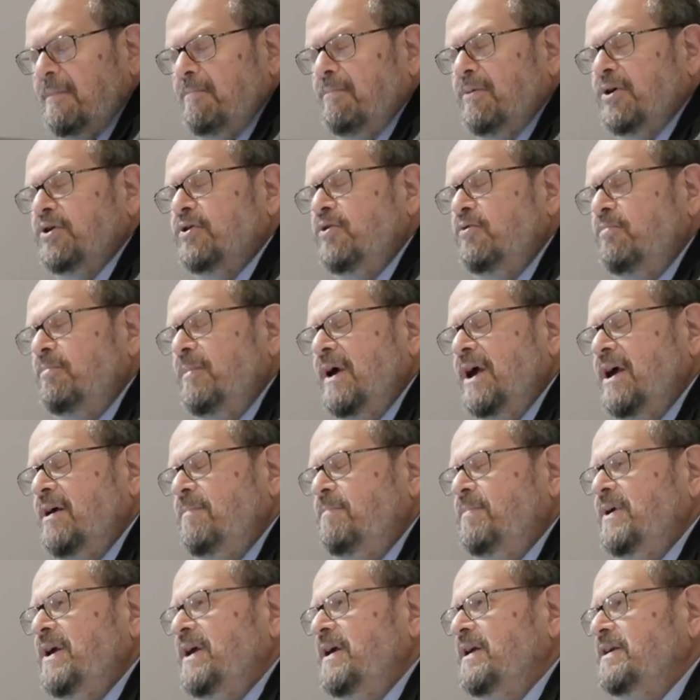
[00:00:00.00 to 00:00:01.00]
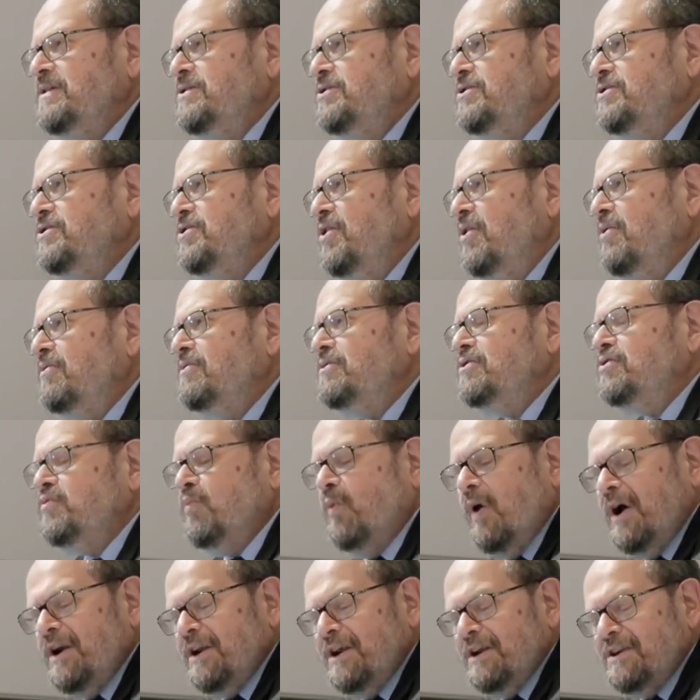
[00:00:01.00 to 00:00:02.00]
but who may be in Snow's
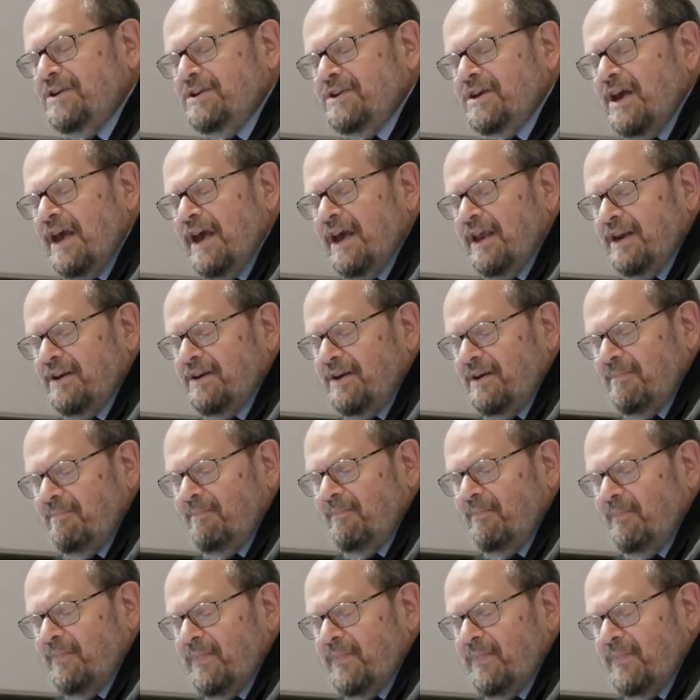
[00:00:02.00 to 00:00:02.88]
1 in 10,